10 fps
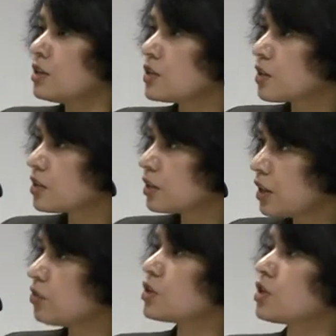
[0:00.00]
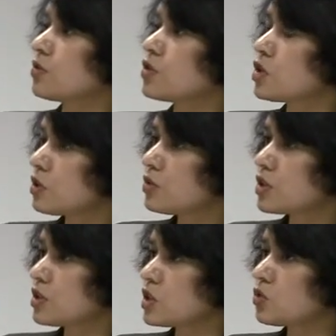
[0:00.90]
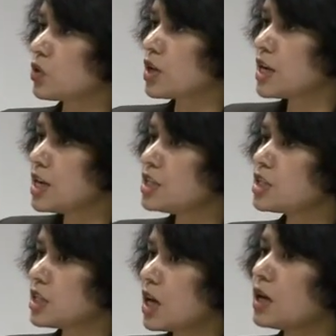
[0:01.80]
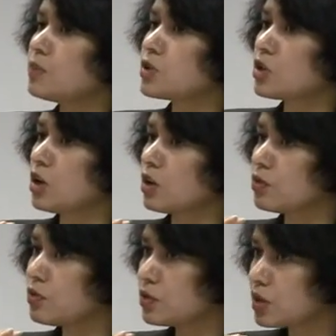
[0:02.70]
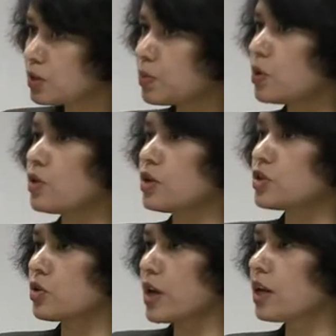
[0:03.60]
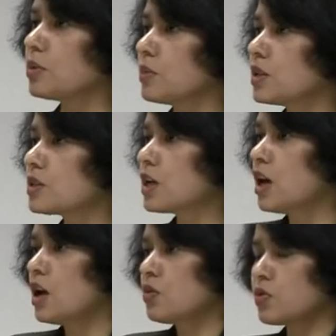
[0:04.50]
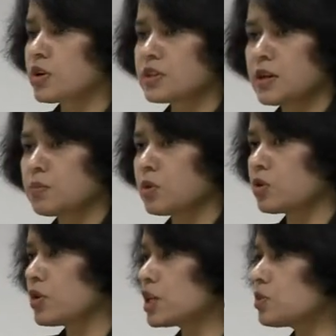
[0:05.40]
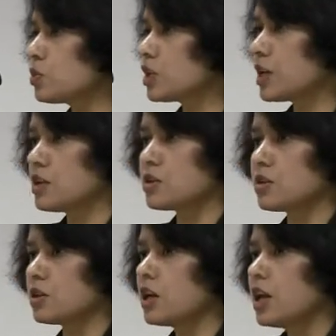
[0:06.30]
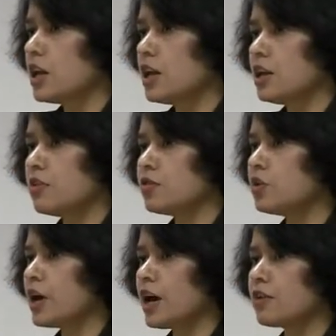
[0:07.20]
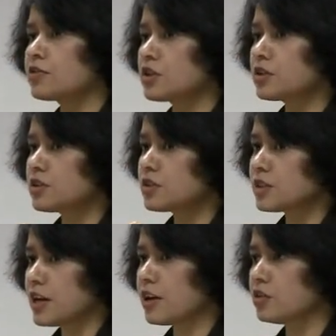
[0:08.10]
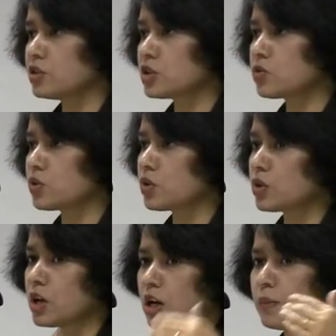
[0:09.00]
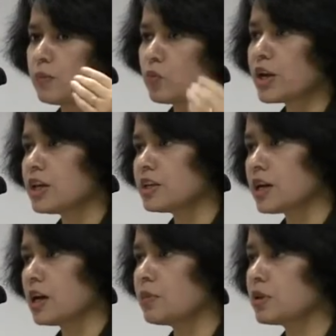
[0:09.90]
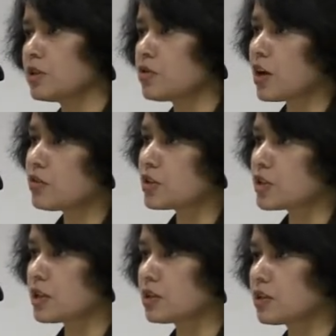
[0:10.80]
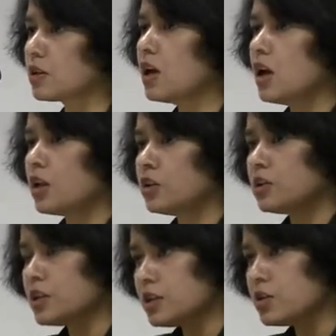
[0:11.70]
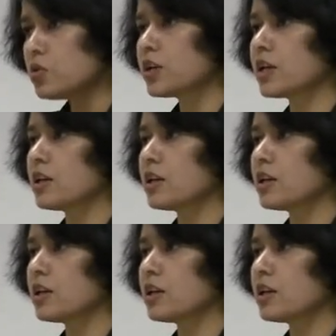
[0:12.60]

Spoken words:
certain levels of services for each types of components or elements. For example, transportation, if you have certain standards for waiting time at the traffic signal, your